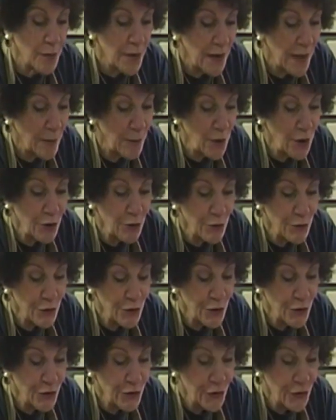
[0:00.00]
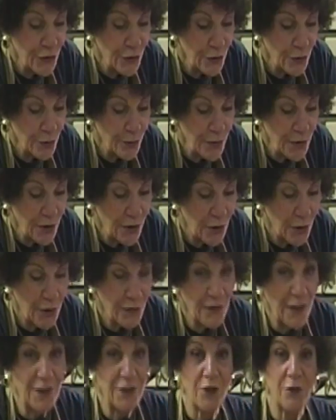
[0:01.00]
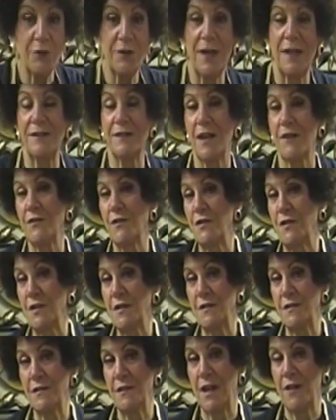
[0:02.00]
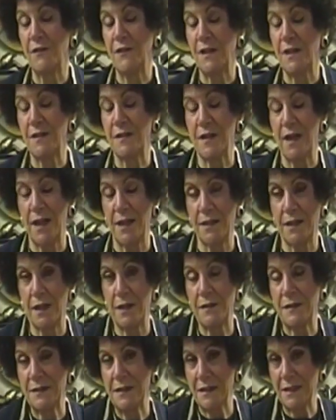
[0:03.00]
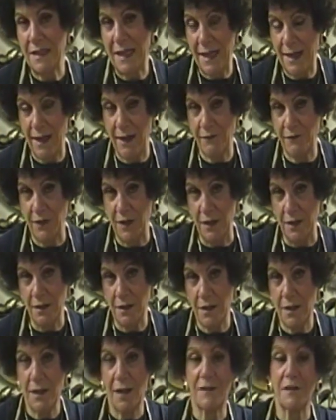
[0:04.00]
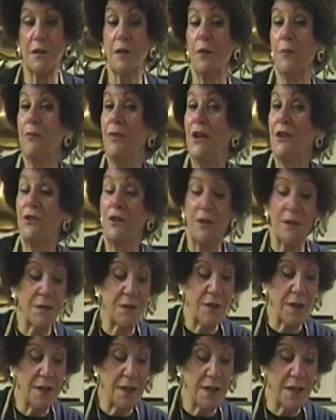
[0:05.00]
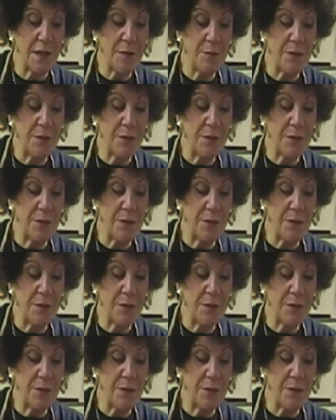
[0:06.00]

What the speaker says: But I'm going to do, because I know that methylene cyanide is a little heavy as compared to, let's say,